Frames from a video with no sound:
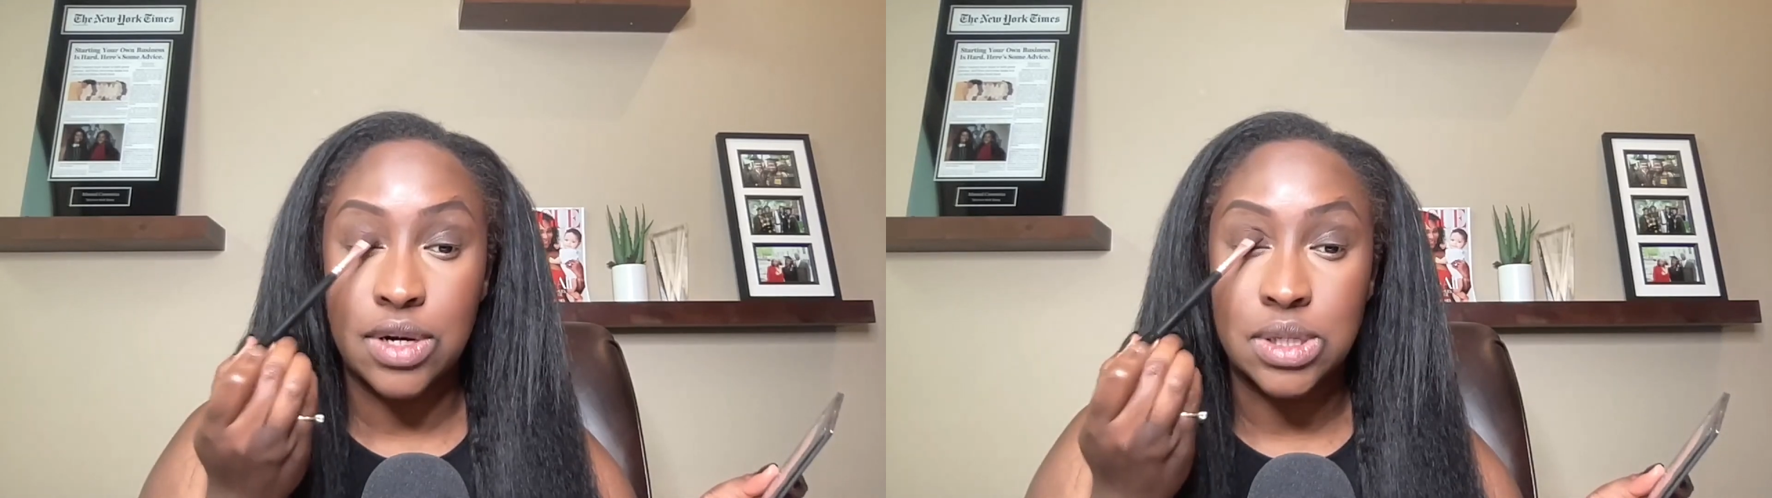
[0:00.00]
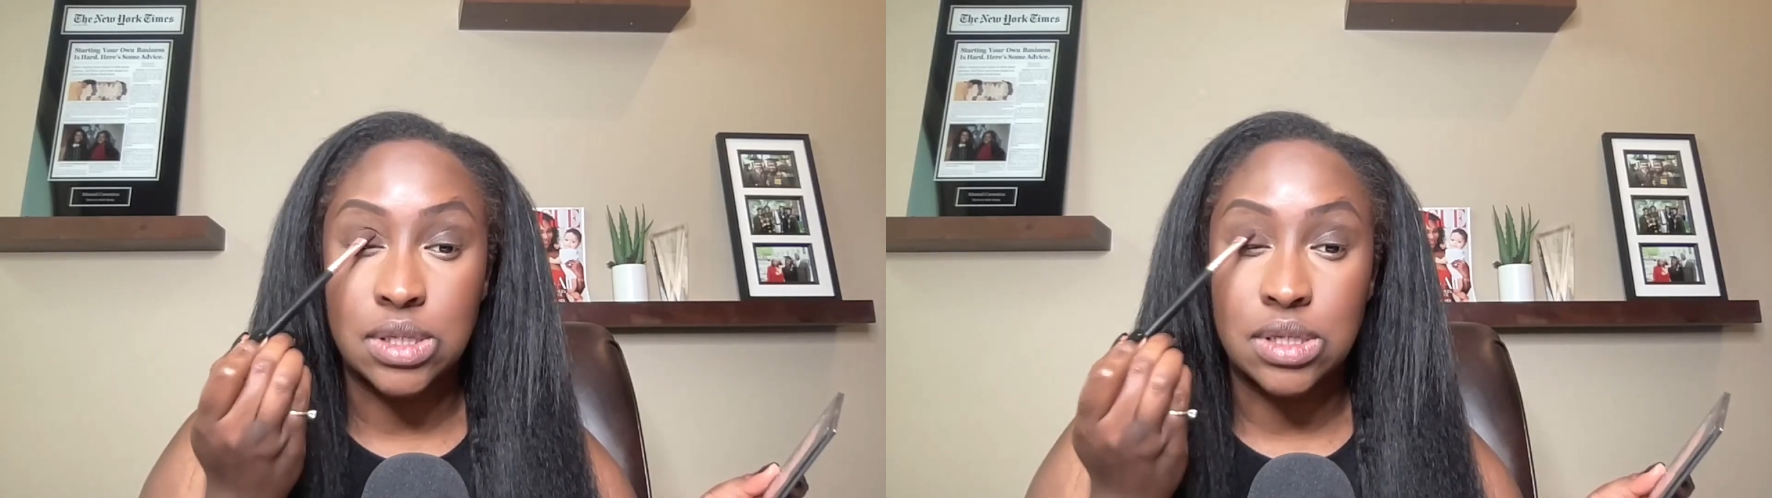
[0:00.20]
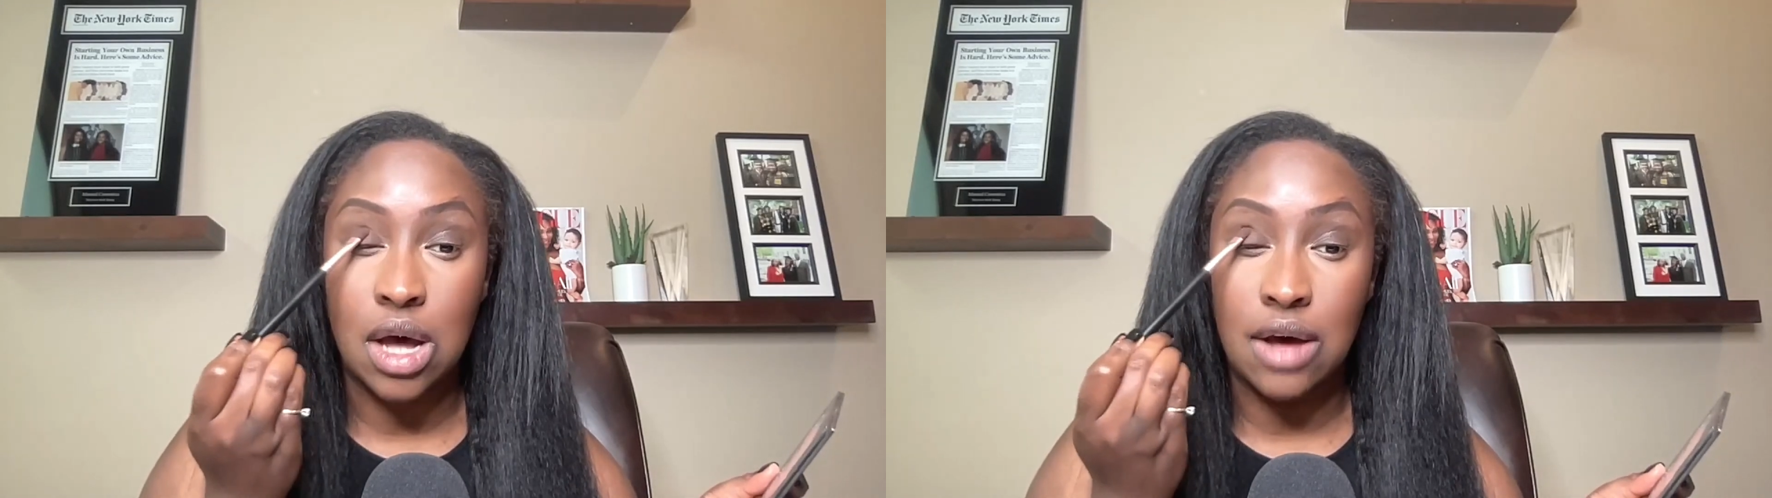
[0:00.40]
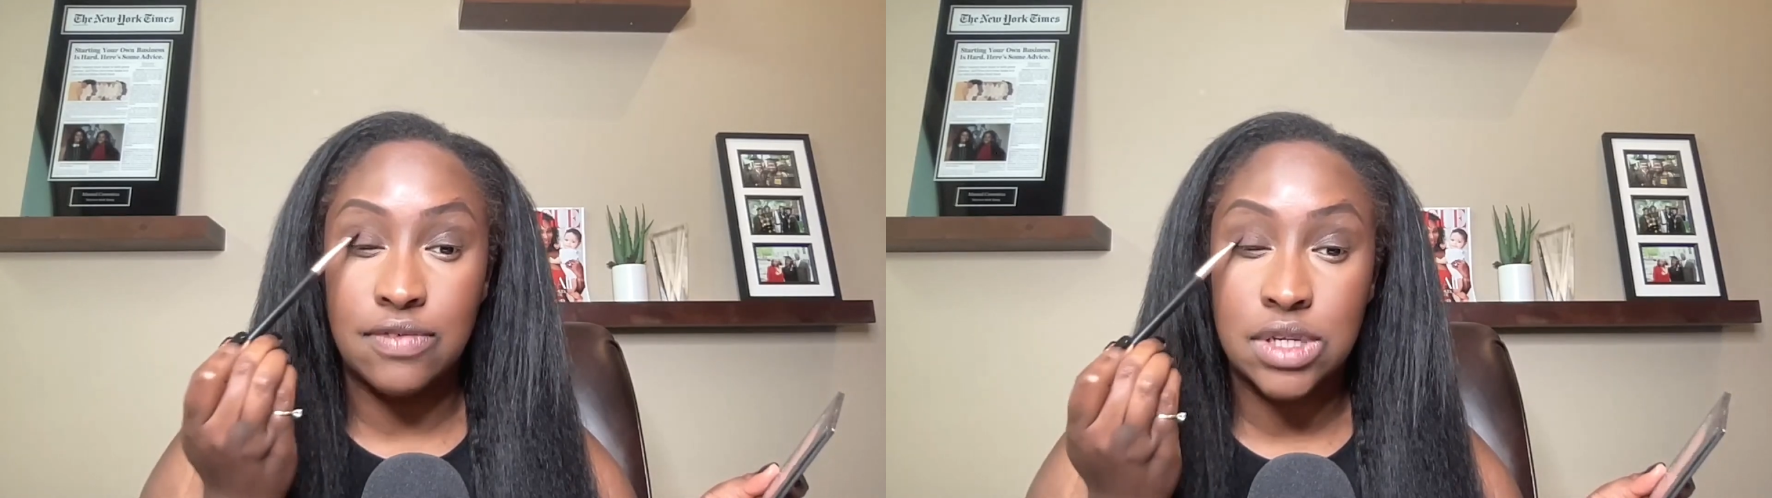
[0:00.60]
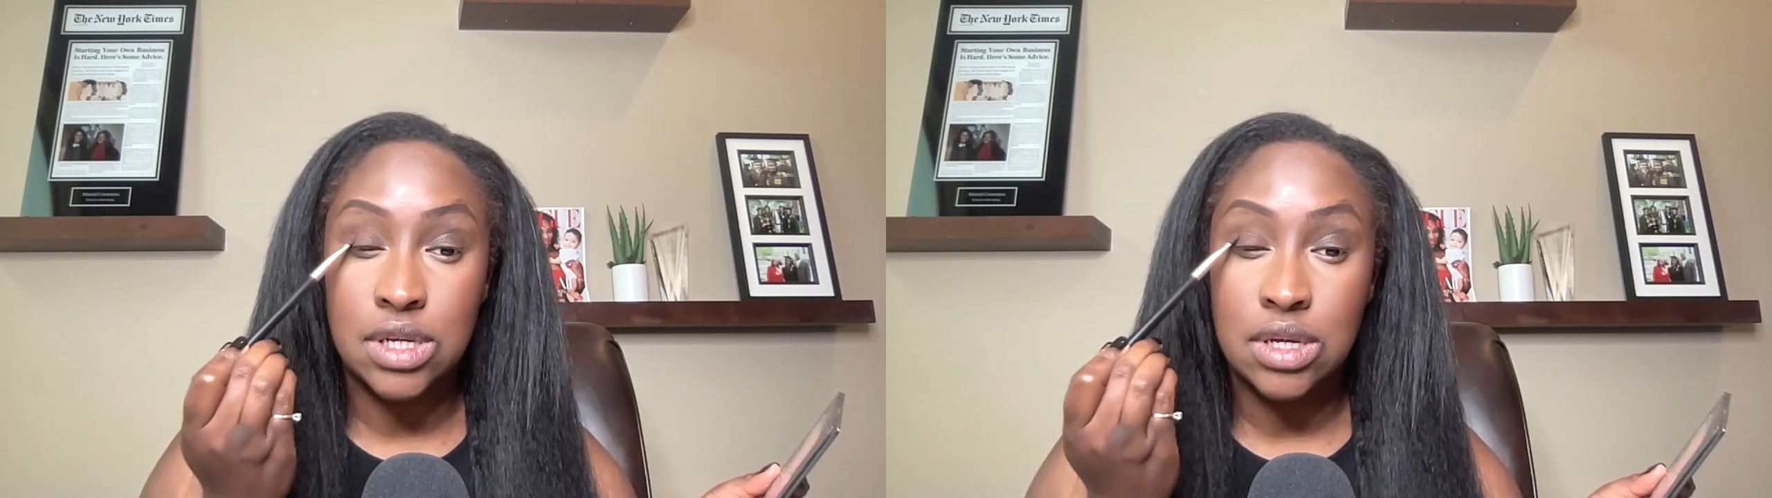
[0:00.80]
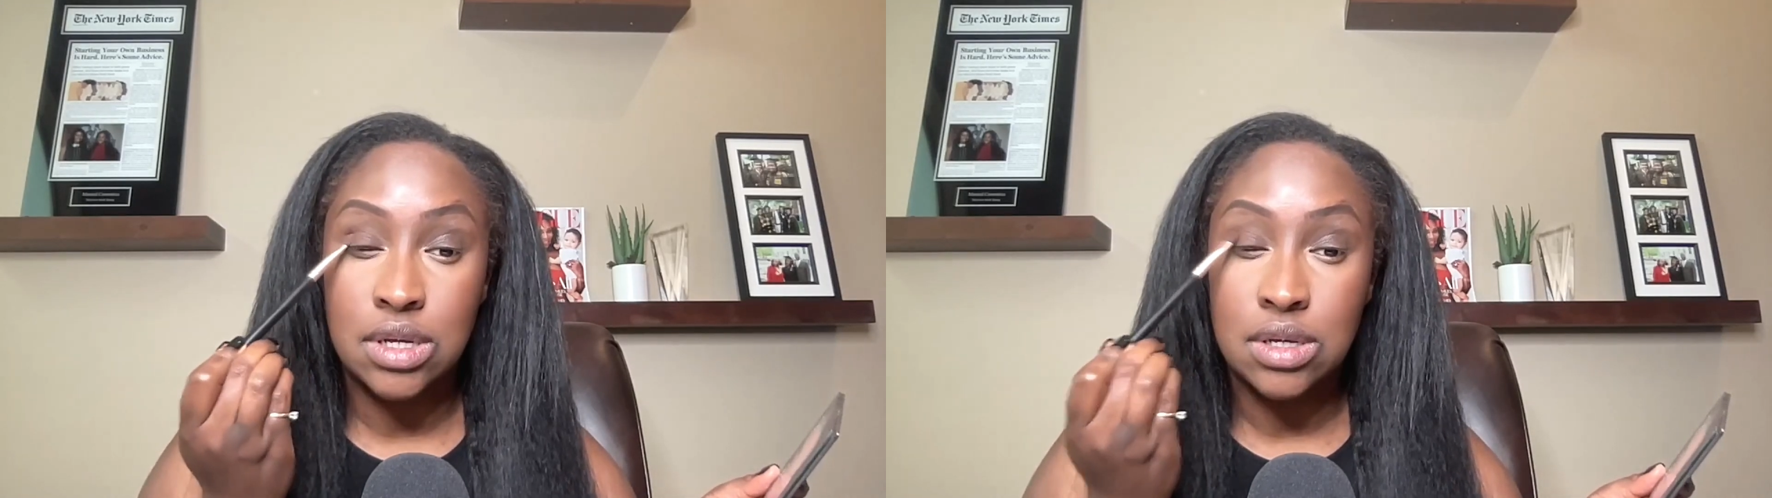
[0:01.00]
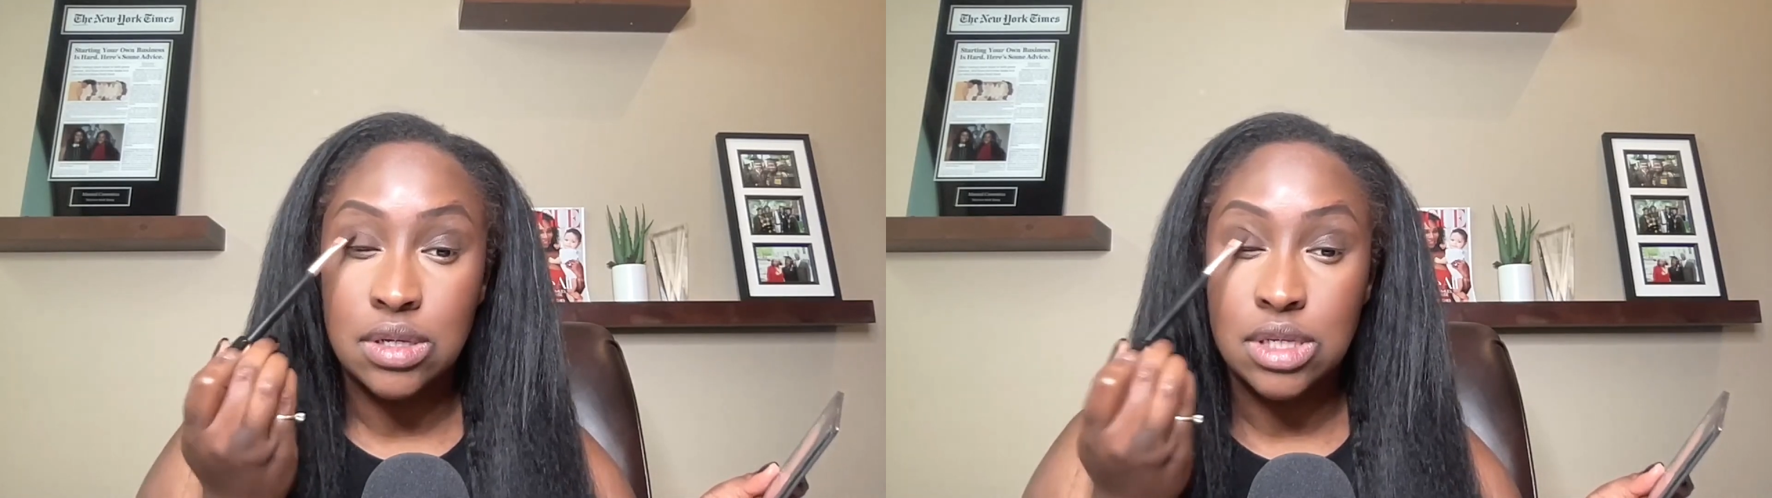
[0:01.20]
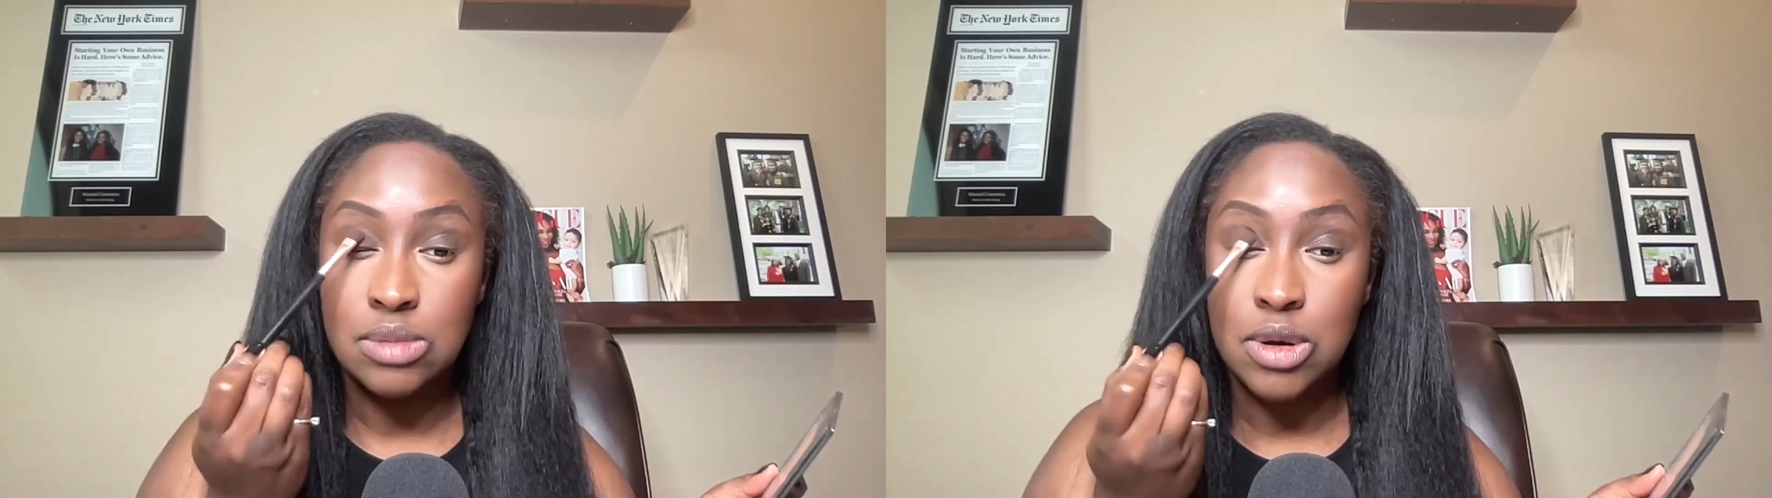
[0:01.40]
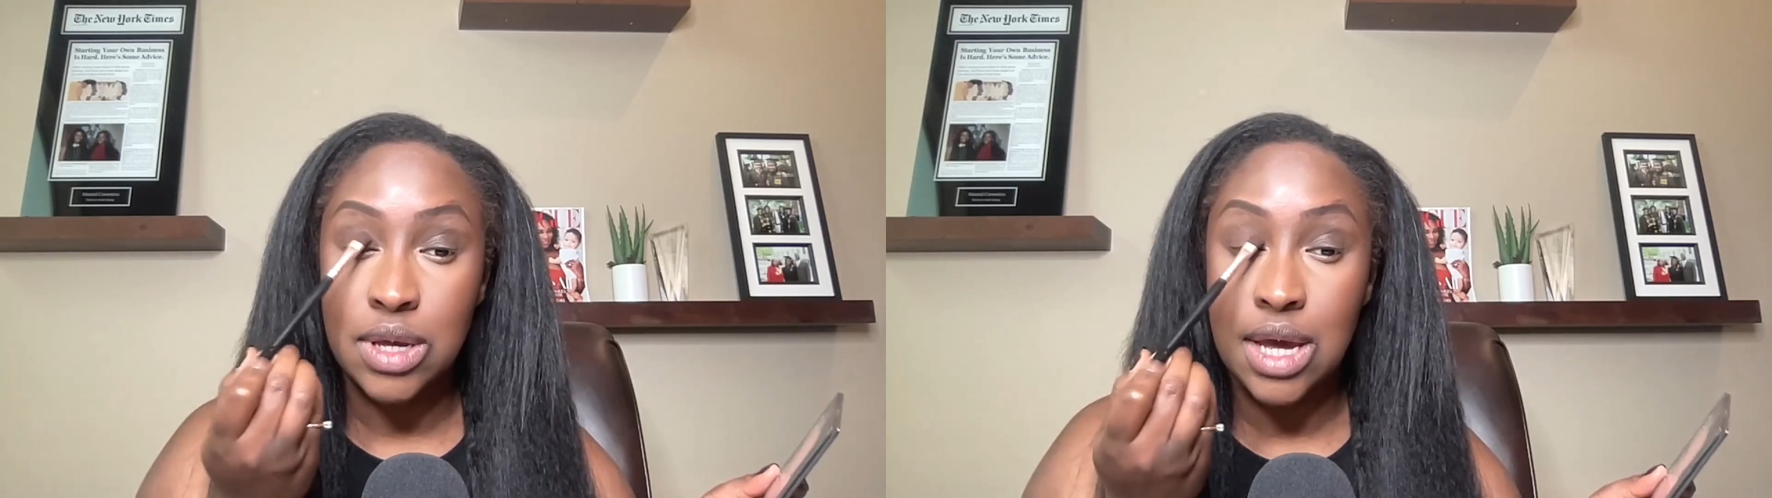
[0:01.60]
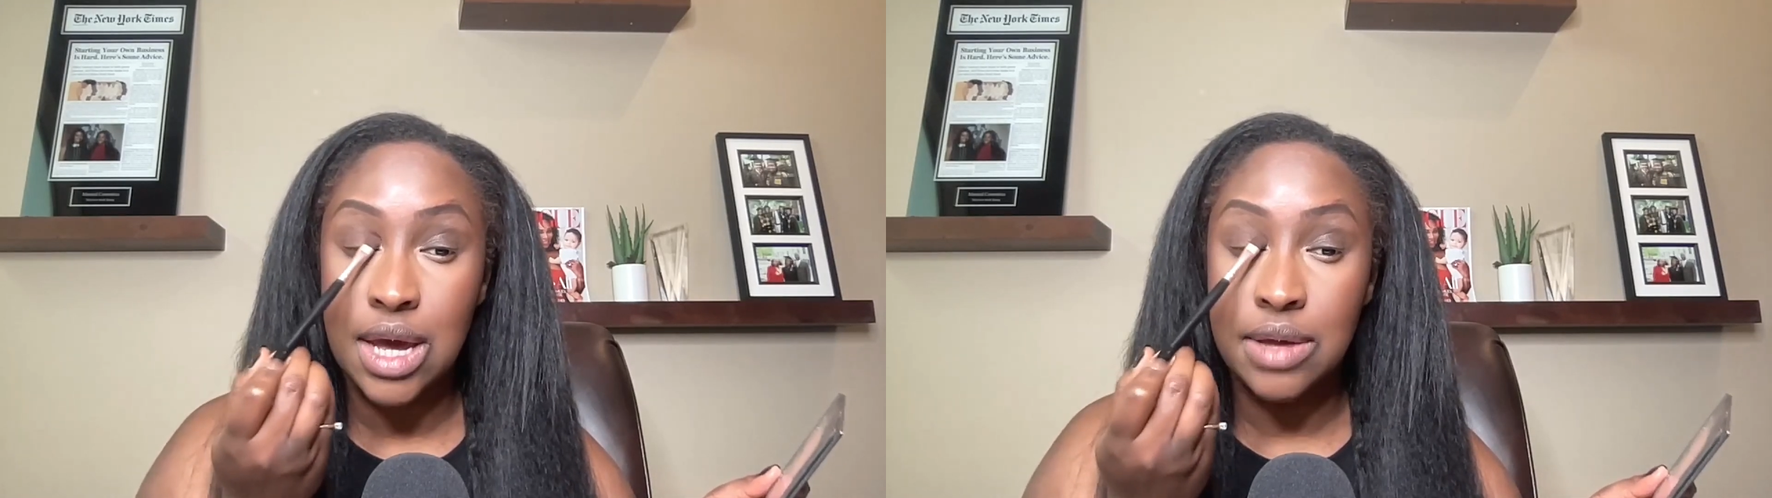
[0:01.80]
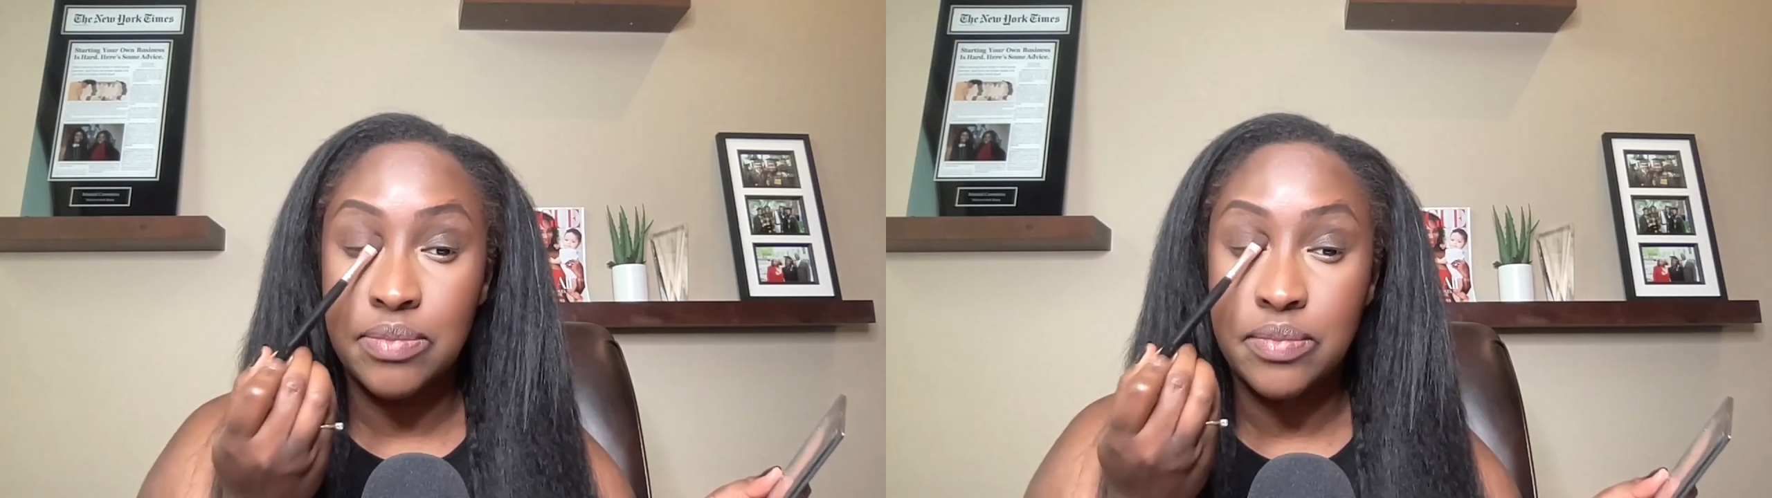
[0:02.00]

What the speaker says: soft smoky eye.